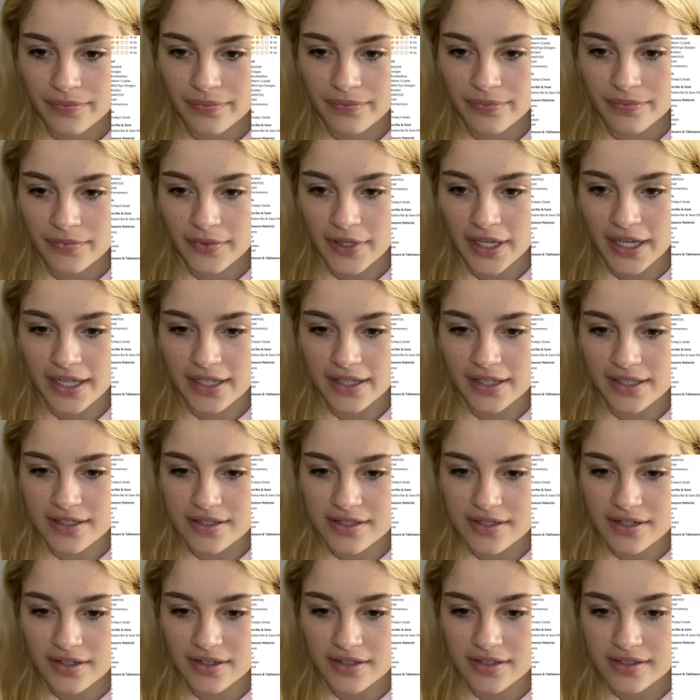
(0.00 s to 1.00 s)
Okay,
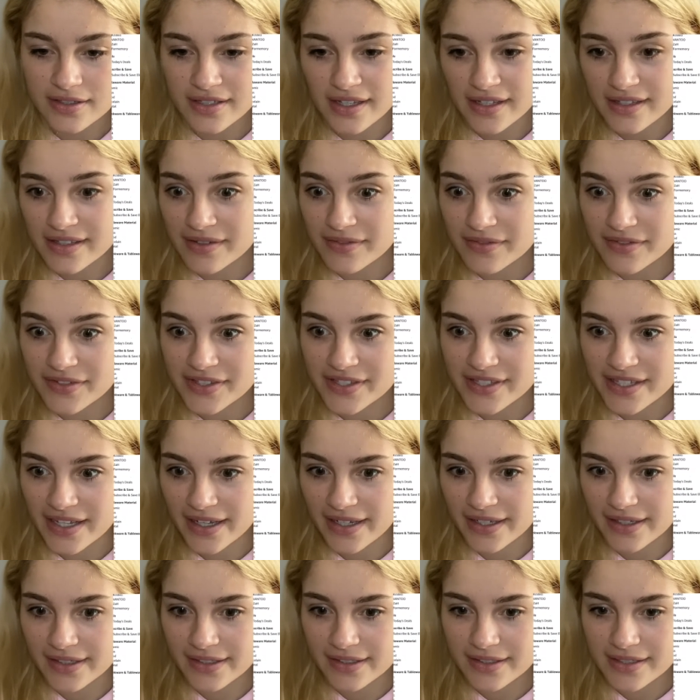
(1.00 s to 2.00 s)
these are all sets of
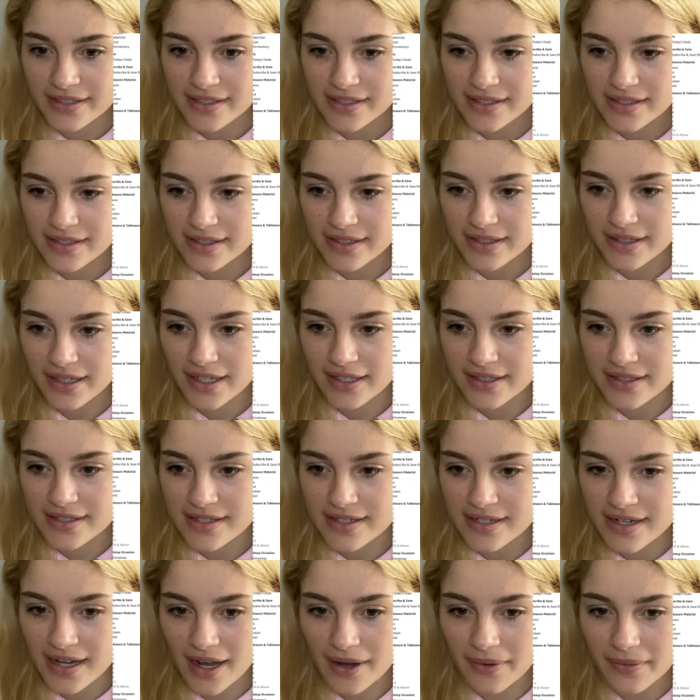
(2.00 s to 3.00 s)
6. That's
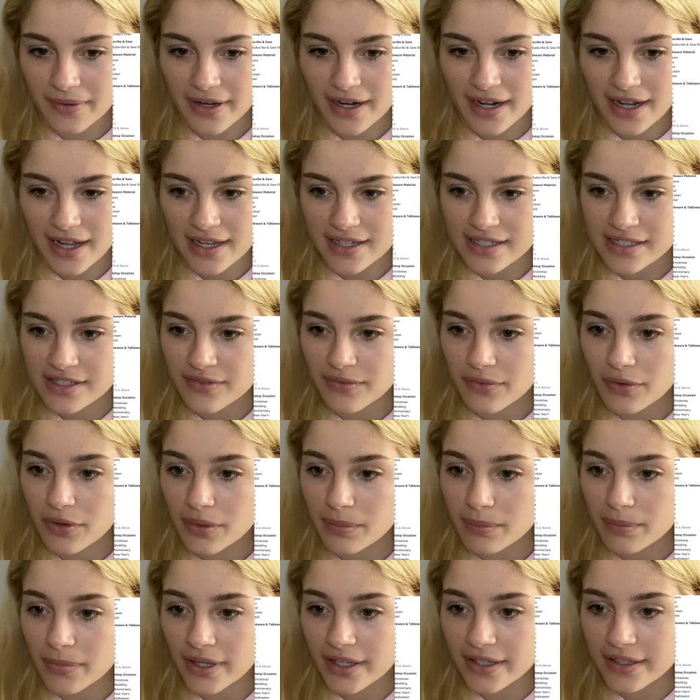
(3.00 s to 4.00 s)
not what I asked for,
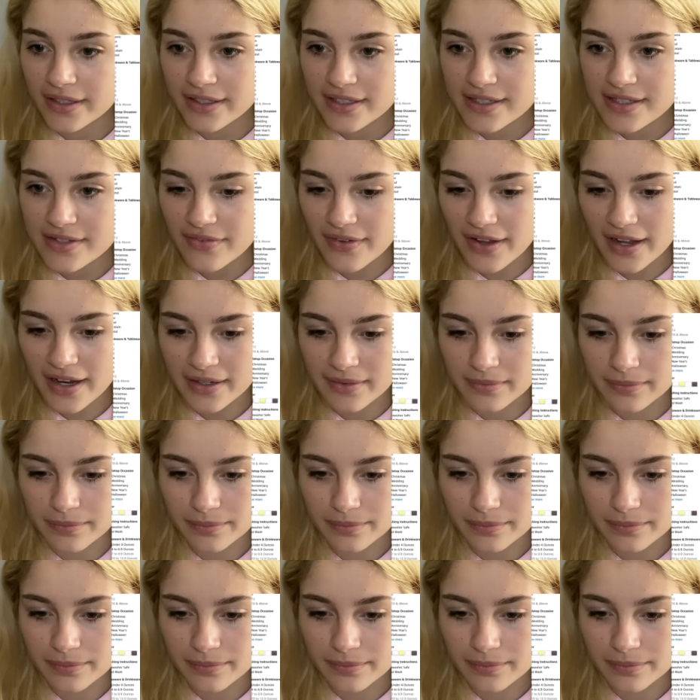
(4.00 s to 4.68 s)
but it's fine.